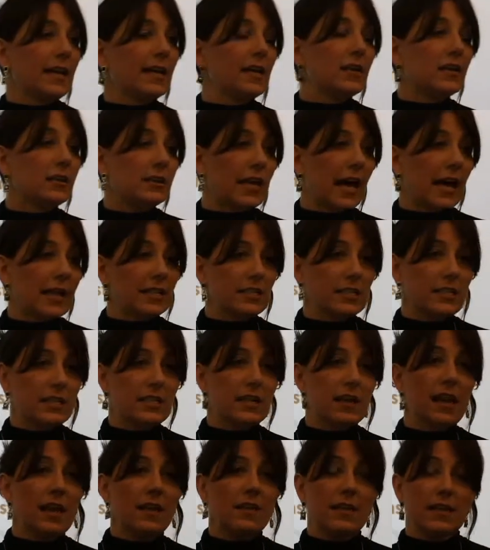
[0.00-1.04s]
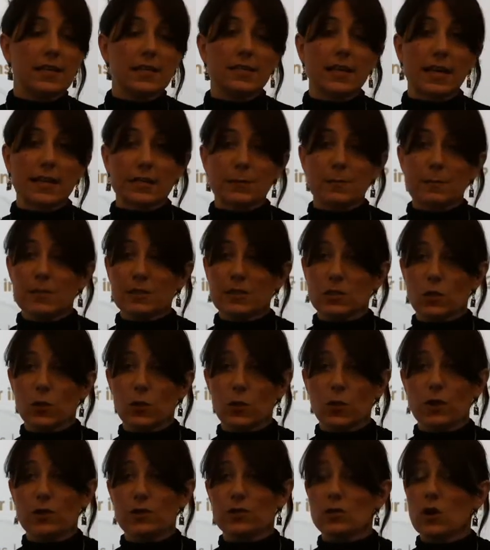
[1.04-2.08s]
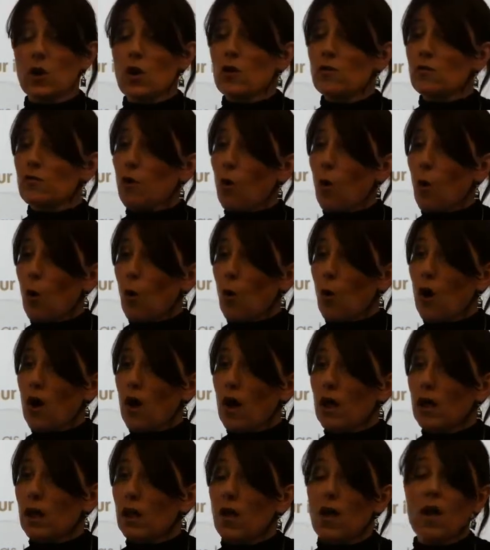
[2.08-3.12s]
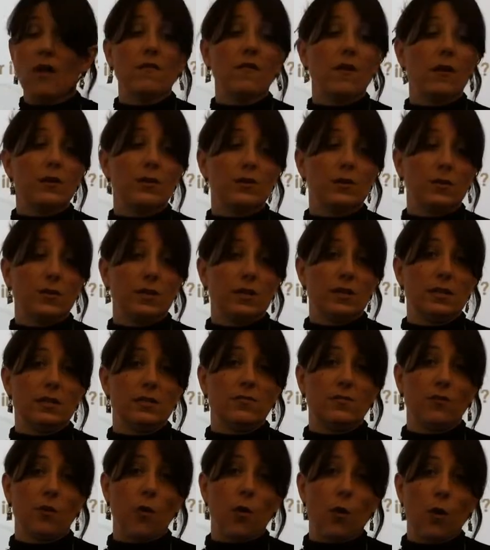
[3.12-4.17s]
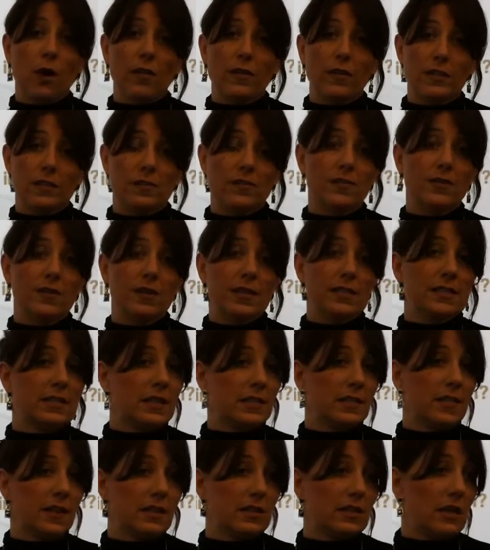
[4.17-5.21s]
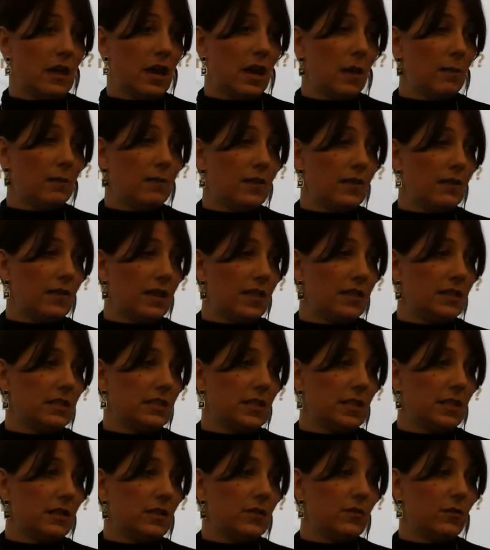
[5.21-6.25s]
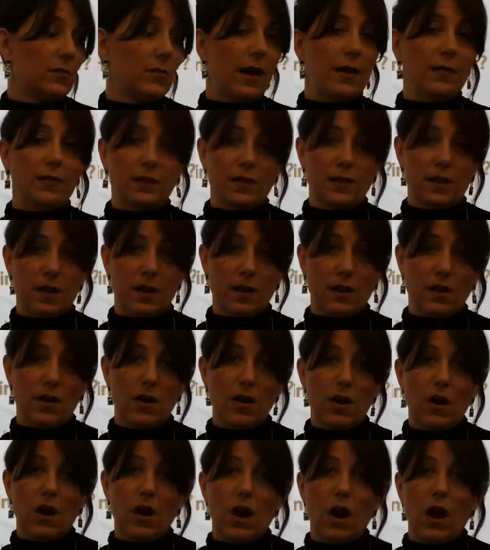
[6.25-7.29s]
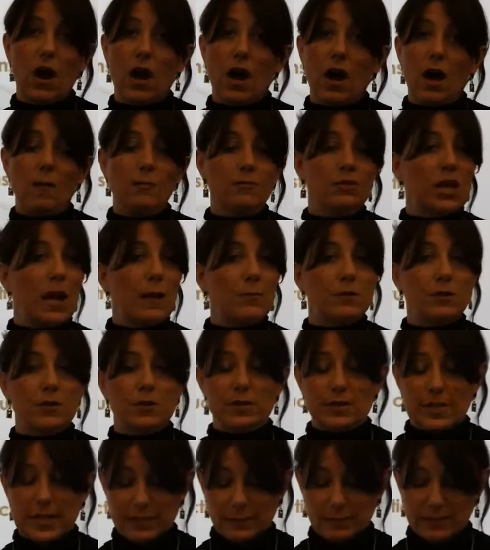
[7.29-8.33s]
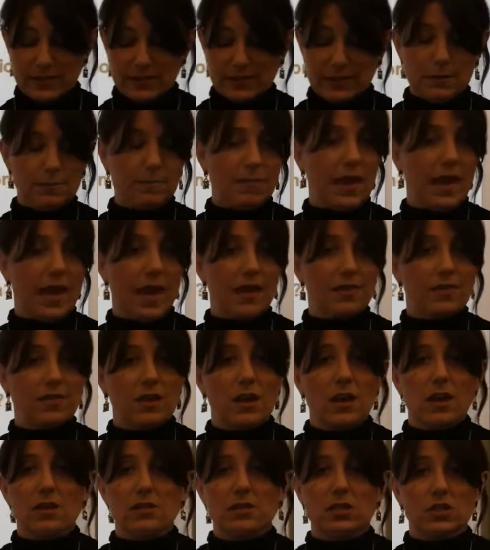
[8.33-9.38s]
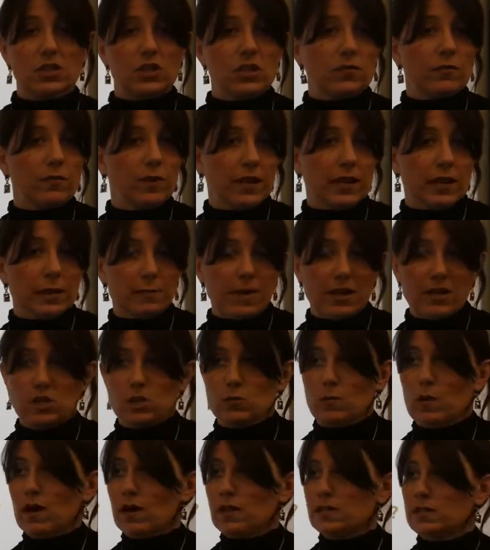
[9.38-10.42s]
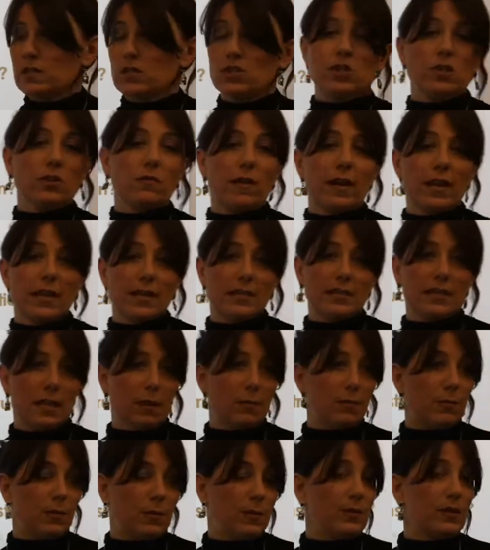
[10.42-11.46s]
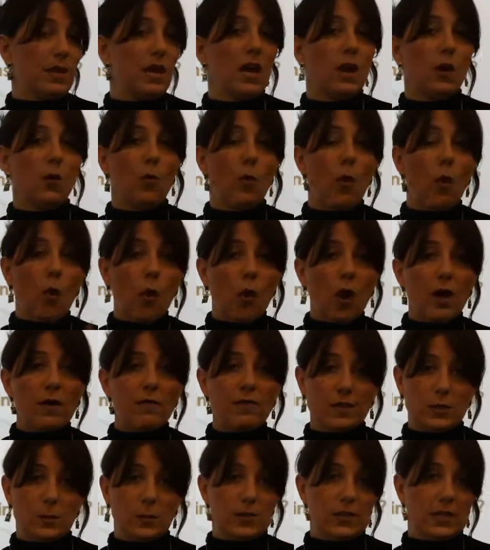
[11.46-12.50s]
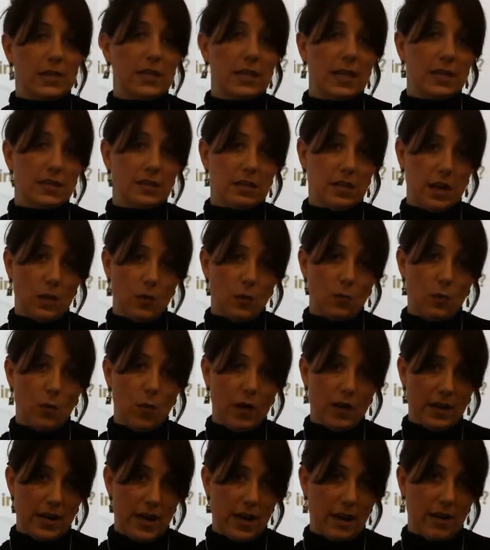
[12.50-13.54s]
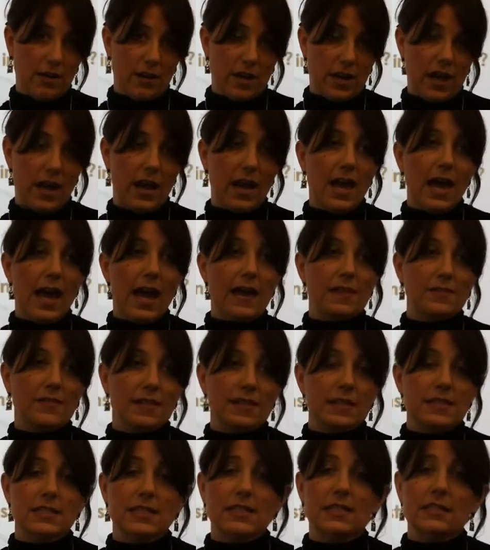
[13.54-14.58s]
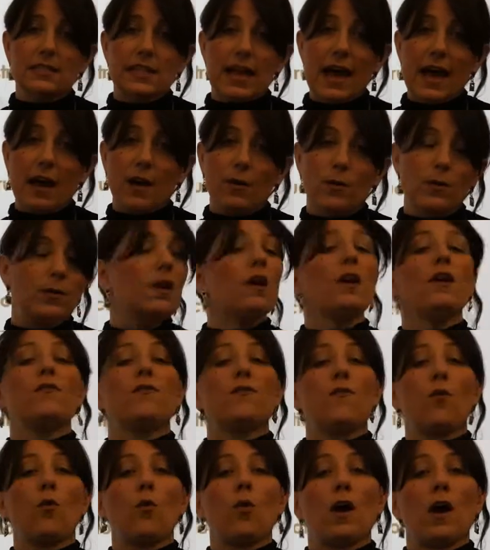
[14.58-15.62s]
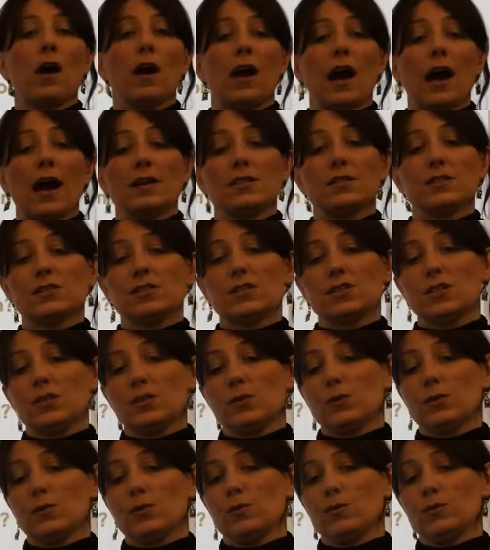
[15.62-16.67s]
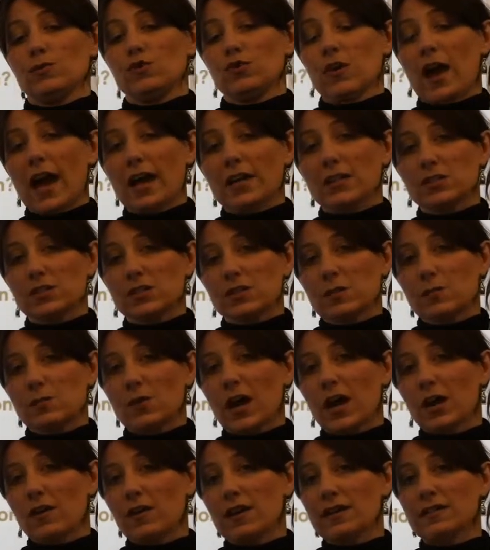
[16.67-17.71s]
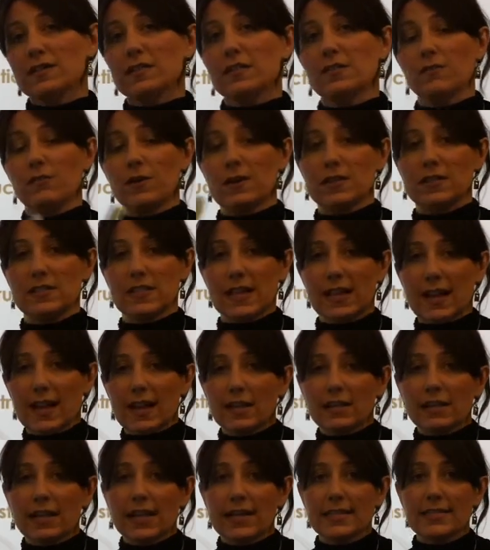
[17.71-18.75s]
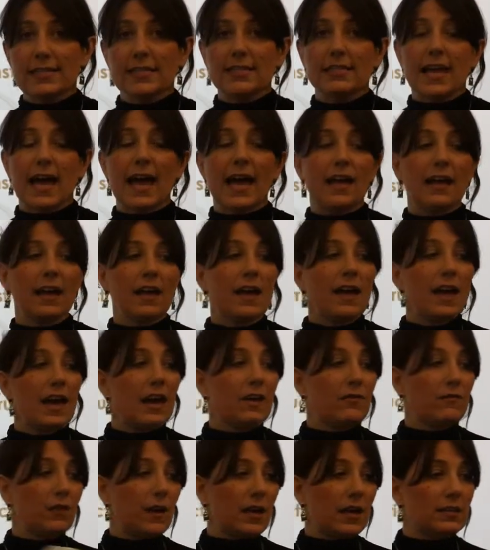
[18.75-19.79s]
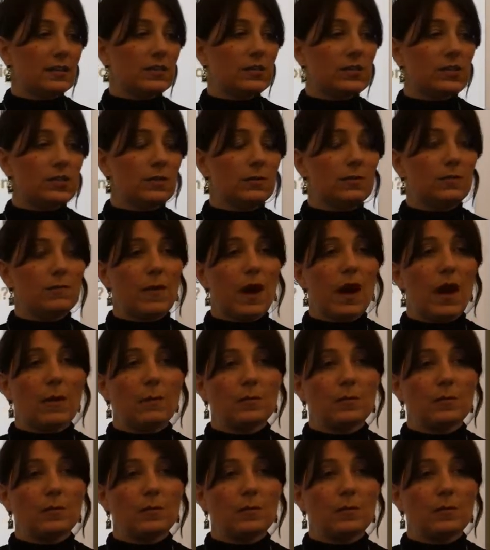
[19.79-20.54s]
that collected the assessment scores for all of our students for all the different things that they did throughout the year. Chapter assessments in math, district reading benchmarks, district writing samples. All this was collected in one area, and this allowed for us to track student progress, for us to analyze the data, and for us to